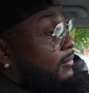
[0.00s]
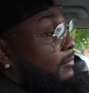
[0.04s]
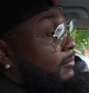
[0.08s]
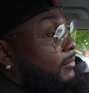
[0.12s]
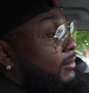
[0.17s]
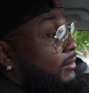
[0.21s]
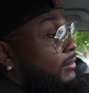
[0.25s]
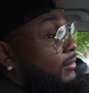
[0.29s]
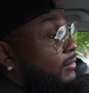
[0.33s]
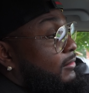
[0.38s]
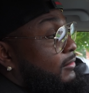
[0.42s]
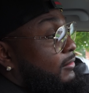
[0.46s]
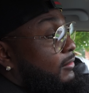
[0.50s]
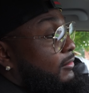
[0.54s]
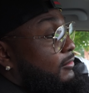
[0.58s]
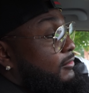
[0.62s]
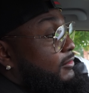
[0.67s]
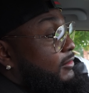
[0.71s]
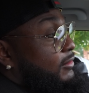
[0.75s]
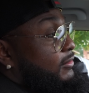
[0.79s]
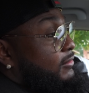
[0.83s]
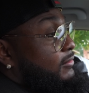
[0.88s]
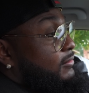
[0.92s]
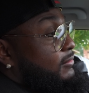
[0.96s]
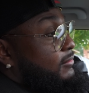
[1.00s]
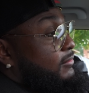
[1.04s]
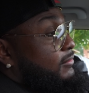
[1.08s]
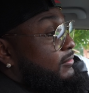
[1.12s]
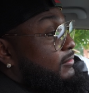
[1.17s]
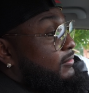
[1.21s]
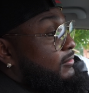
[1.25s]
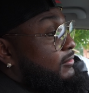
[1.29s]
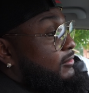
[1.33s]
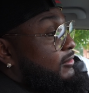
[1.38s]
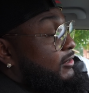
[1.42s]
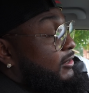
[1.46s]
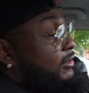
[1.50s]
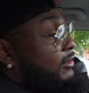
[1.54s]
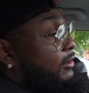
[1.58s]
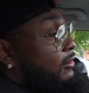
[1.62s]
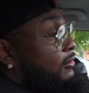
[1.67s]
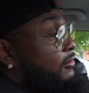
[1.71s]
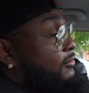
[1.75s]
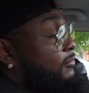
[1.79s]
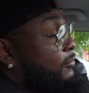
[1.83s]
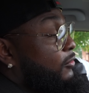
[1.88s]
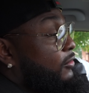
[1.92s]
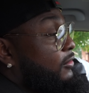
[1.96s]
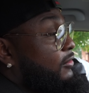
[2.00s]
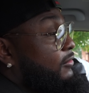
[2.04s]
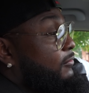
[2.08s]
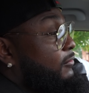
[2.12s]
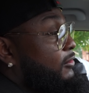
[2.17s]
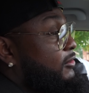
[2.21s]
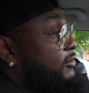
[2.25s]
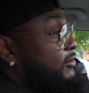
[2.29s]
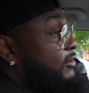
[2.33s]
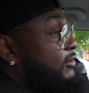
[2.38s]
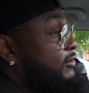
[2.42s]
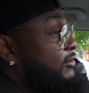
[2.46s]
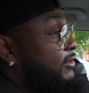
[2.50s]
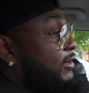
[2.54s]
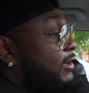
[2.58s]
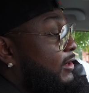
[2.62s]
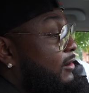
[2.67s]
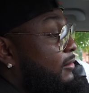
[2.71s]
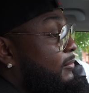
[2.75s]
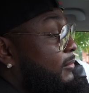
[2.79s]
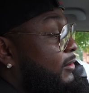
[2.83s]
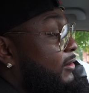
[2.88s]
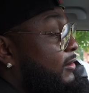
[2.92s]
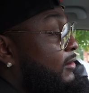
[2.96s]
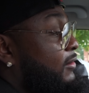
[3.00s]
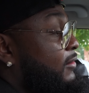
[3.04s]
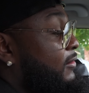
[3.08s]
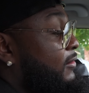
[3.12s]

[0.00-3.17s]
But, you know, she knows more than what she's telling me.